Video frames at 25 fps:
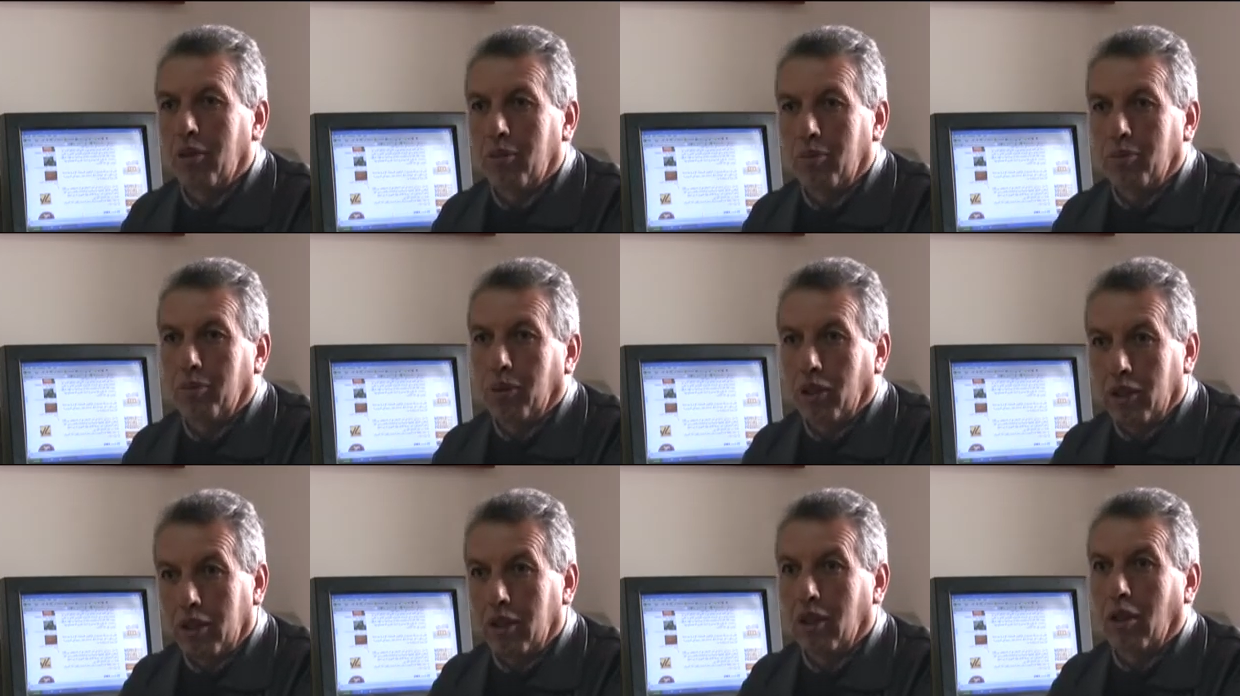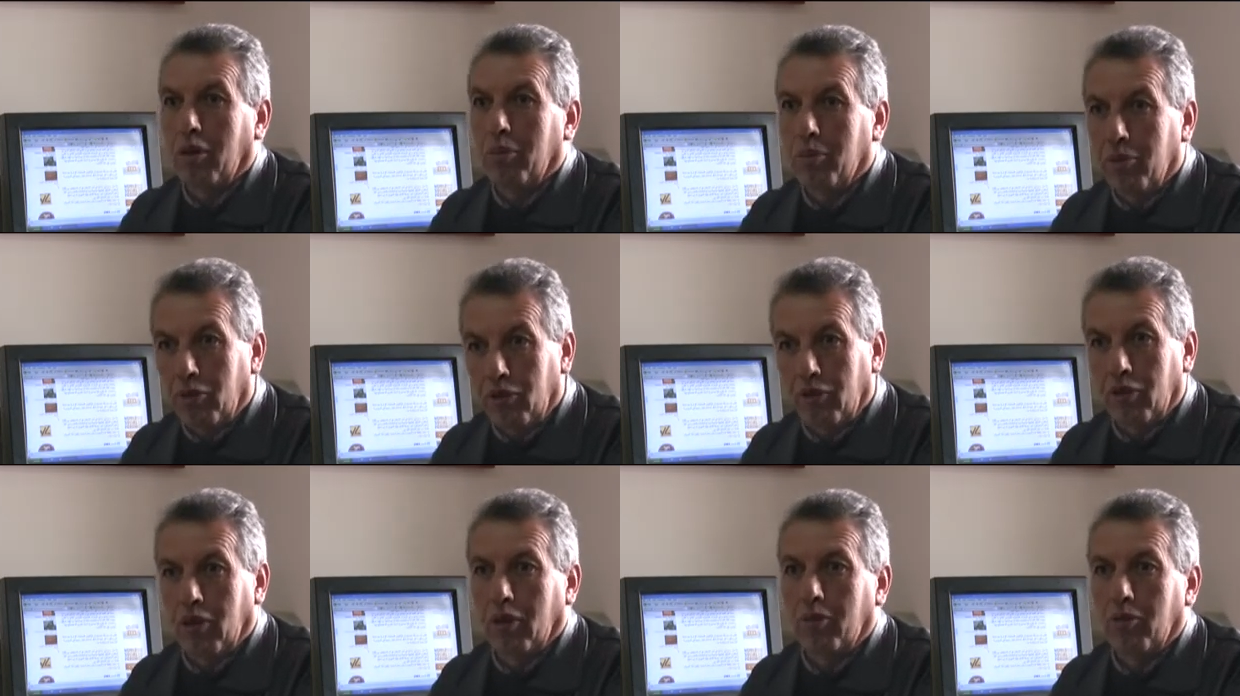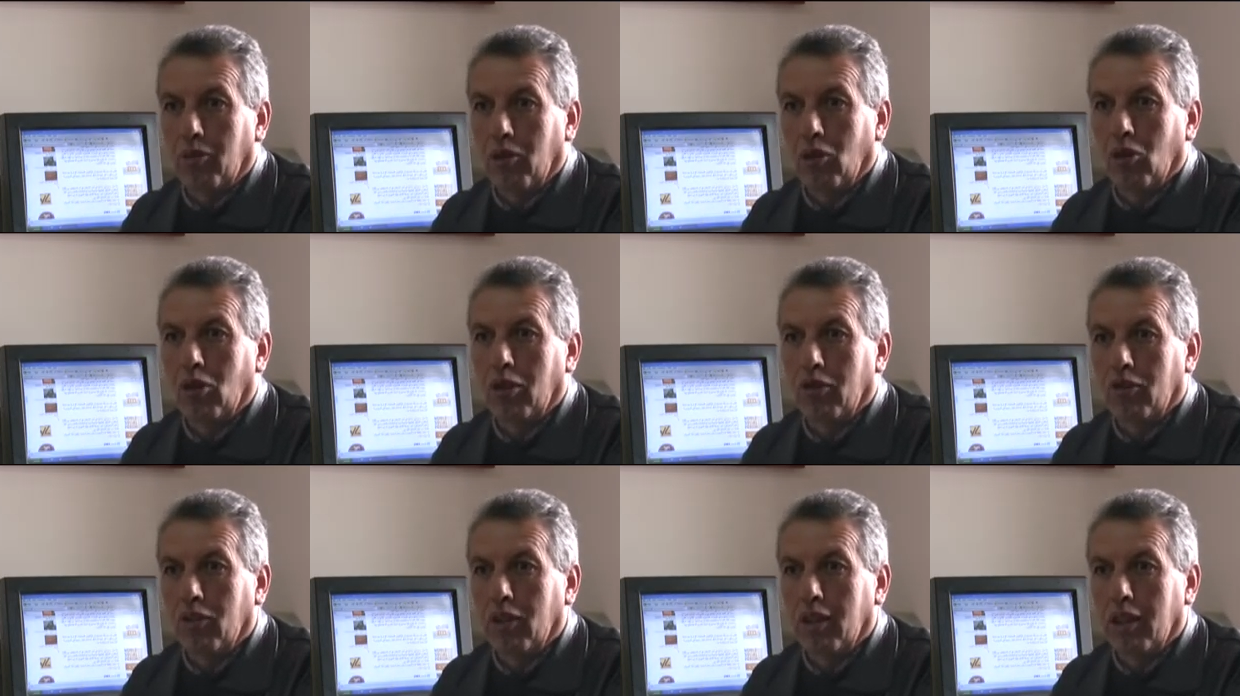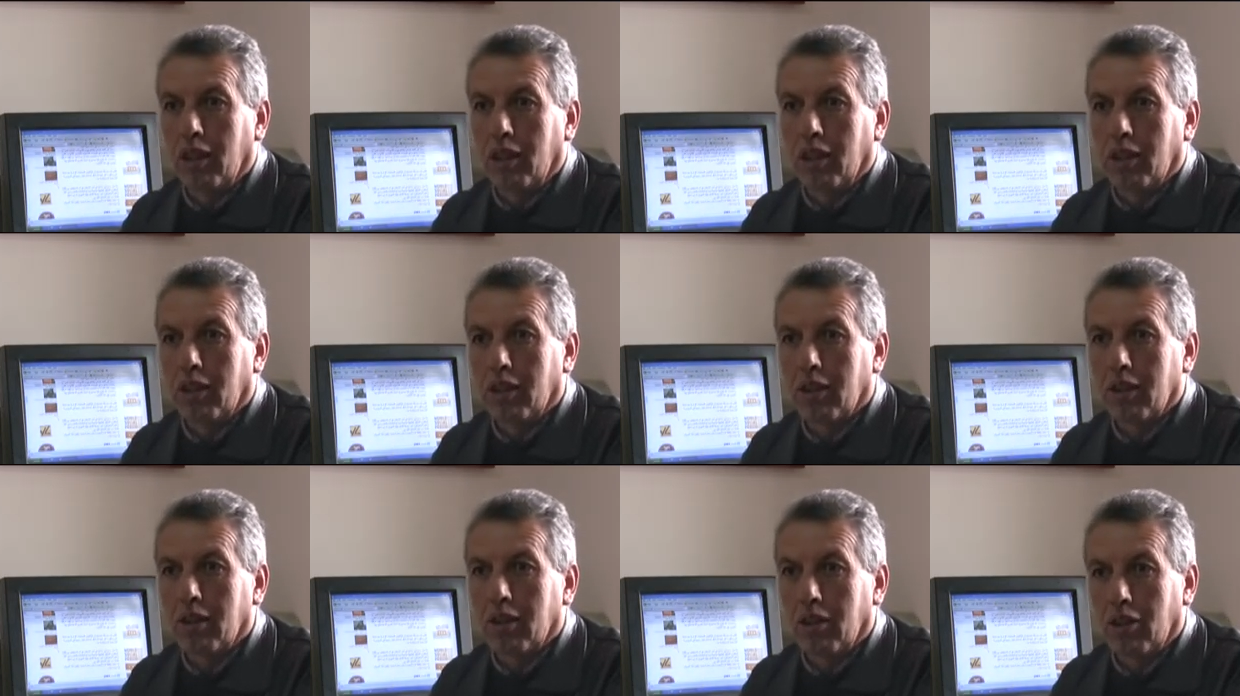picked up from the olive
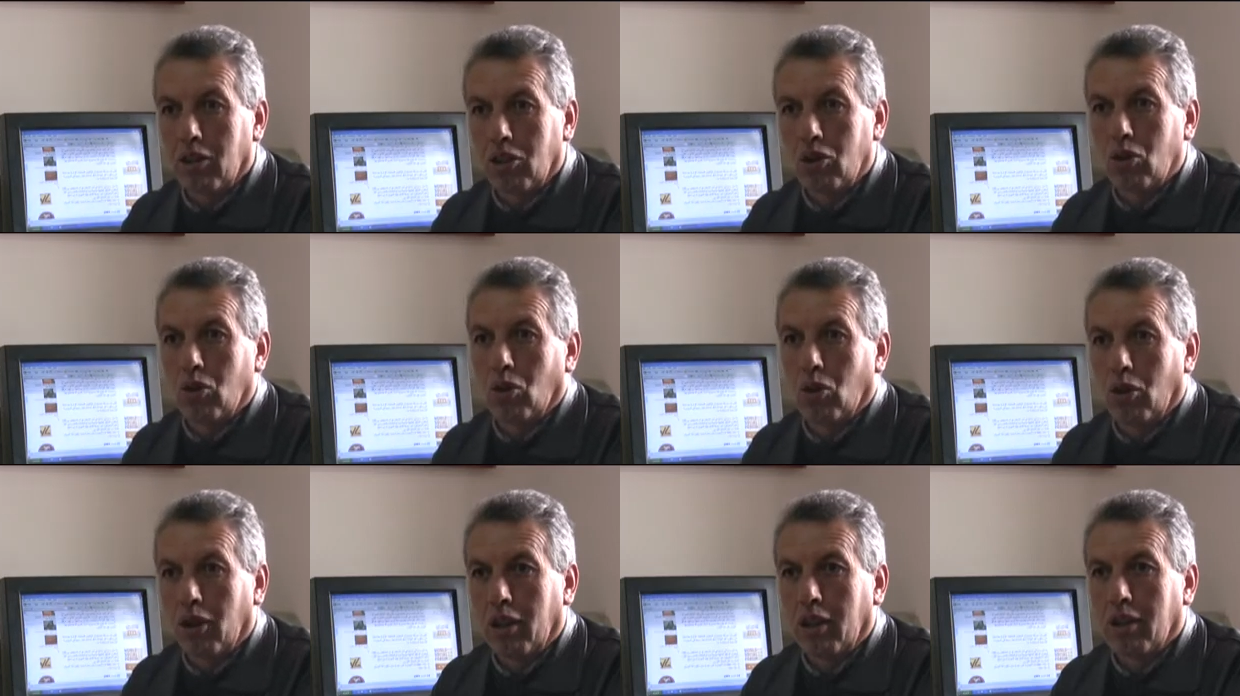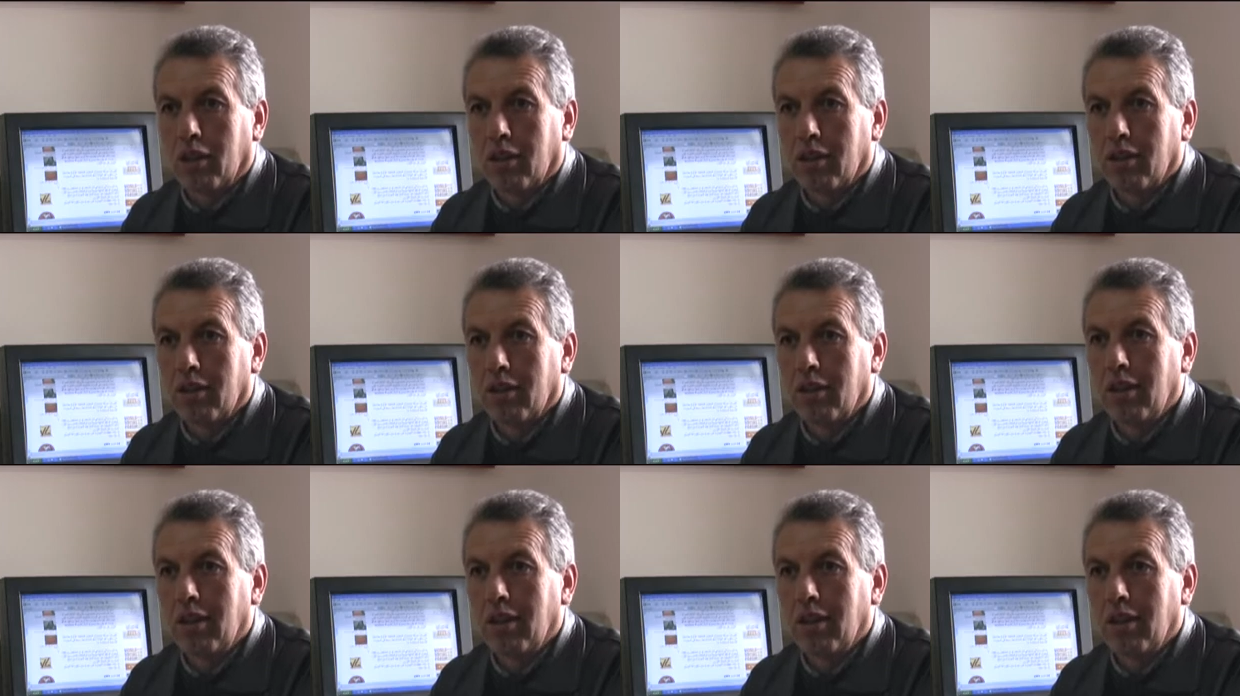trees. They stole this.